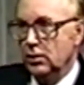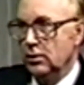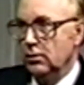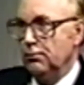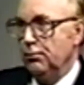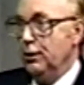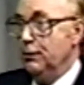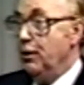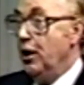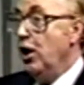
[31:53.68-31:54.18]

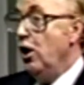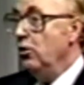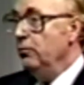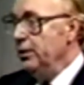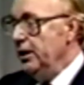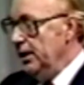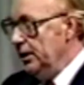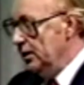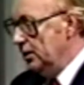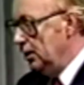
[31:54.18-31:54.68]
But by all
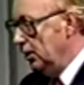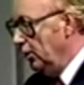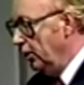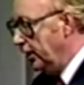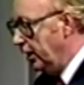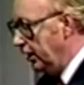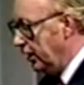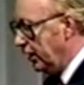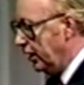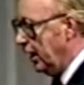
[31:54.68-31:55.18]
means, in
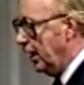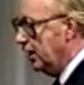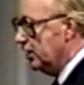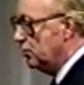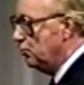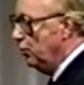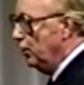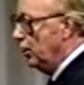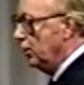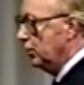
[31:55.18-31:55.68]
looking at God's
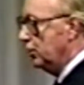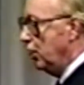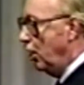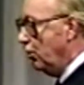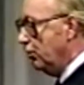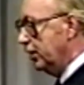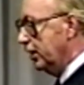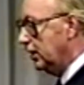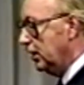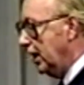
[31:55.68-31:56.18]
will,
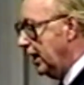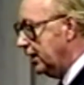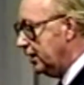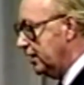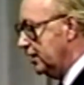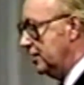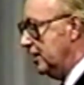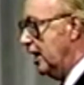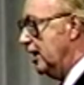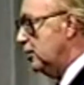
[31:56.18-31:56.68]
don't neglect
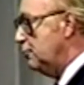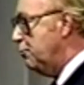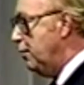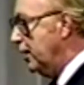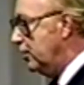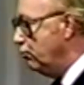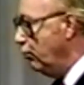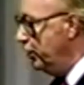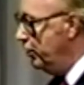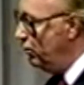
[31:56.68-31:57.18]
this
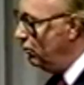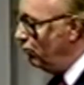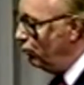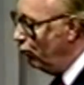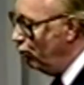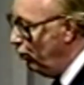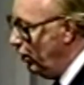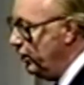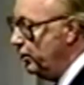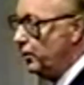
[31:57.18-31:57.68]
aspect. When you,
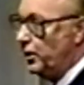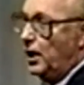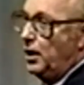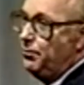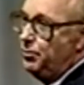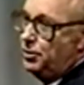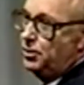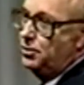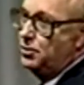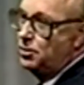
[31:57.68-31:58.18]
when you
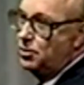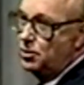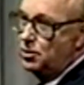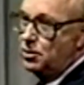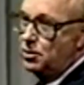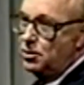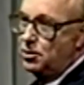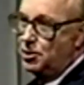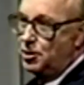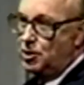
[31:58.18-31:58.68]
come
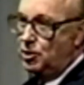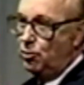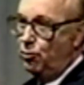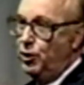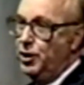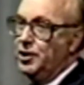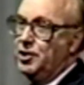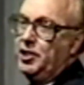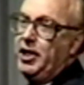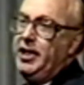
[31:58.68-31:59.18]
to where
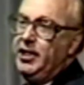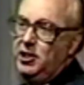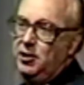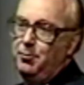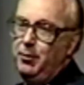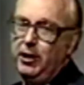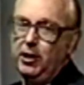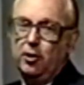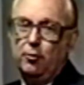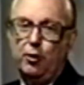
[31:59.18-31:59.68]
the saints
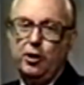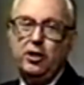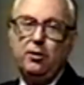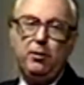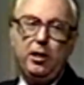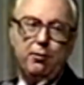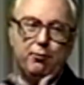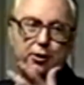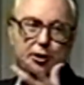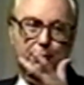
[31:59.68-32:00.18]
meet or when you
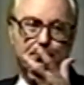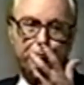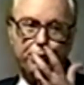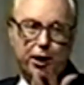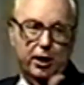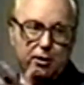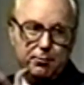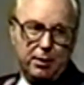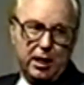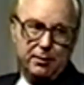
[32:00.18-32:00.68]
meet with your
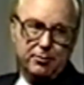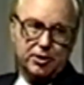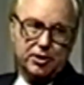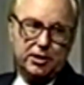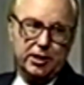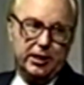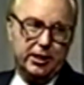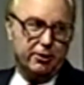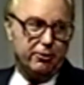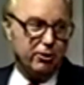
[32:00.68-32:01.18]
prayer and Bible
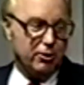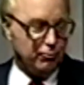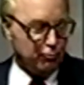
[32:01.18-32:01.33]
study group.